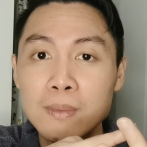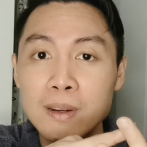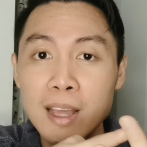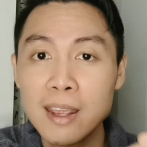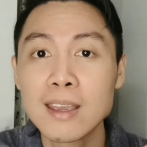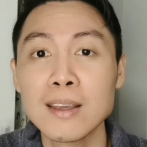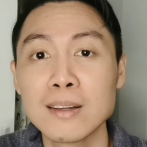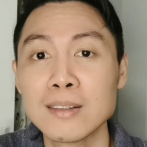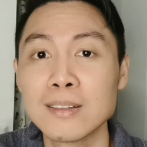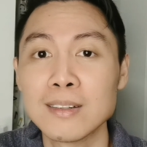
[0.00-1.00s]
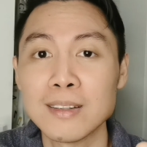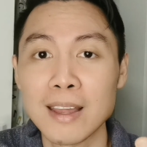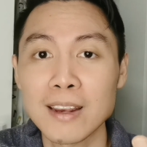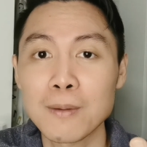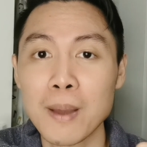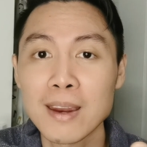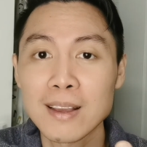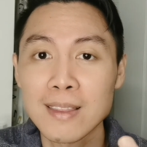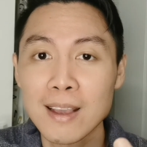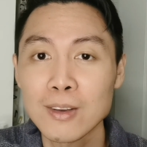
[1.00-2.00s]
letting the panic
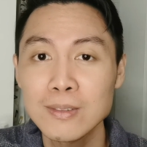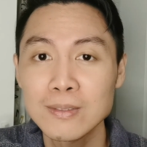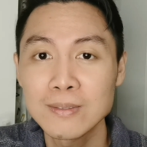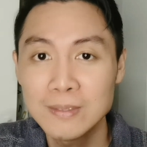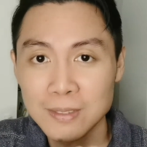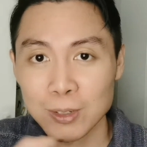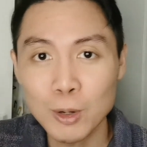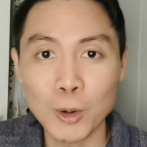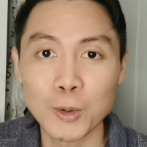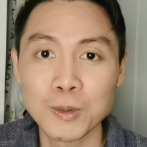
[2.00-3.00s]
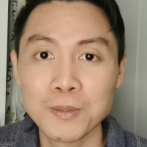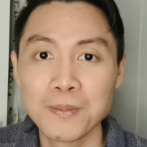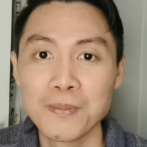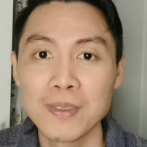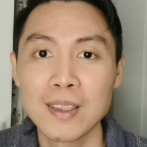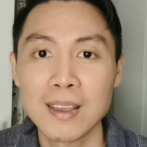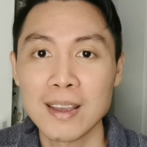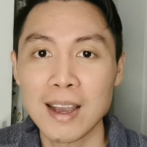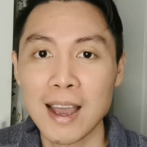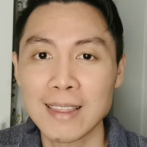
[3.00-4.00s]
attack go,
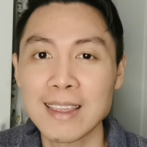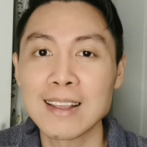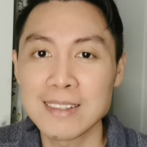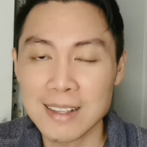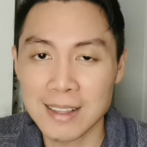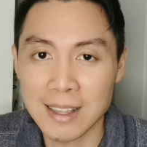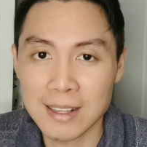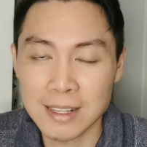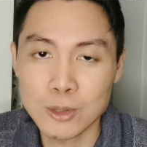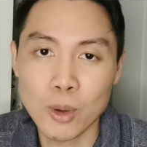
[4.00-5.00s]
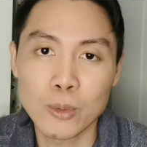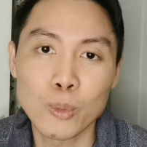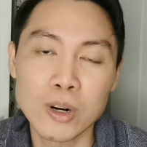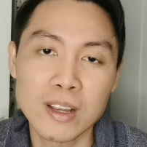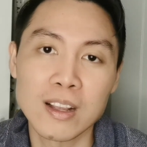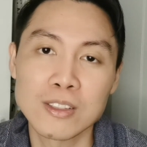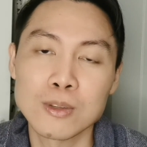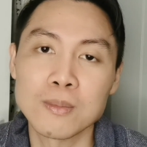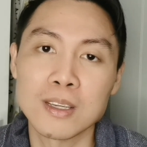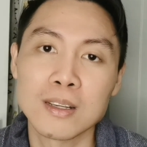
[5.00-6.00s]
I think it is quite working to
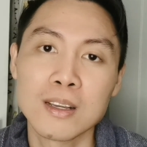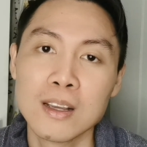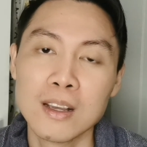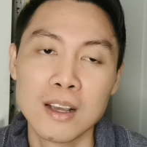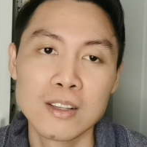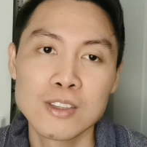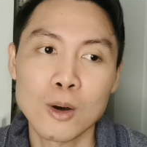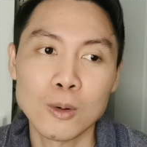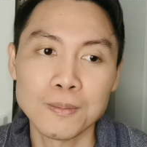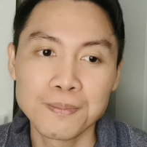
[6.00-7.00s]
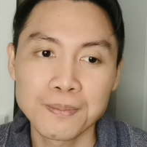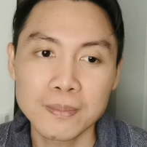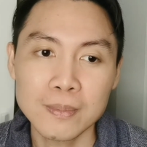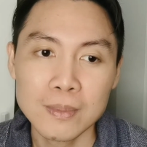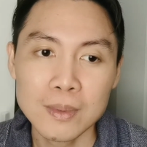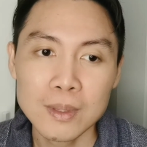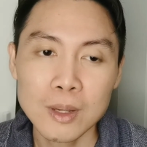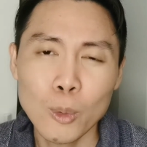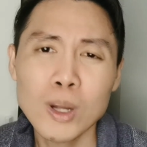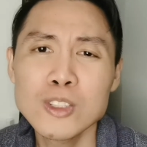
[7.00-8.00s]
me. So
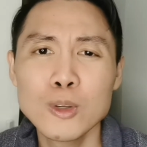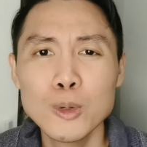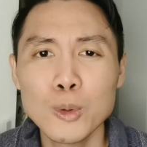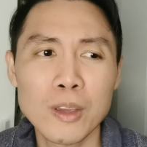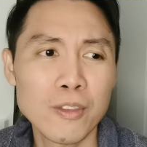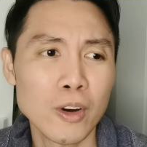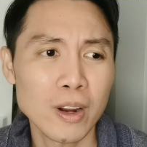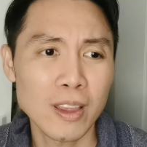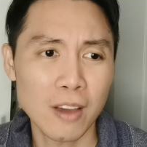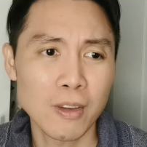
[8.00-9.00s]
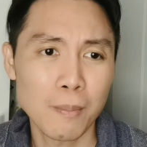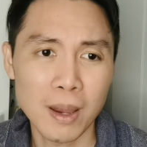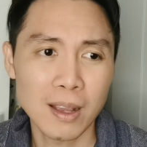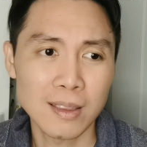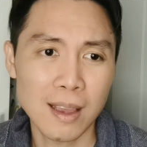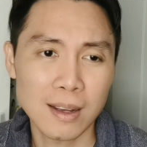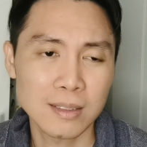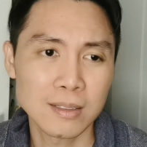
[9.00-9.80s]
what to do if you're not having panic attack?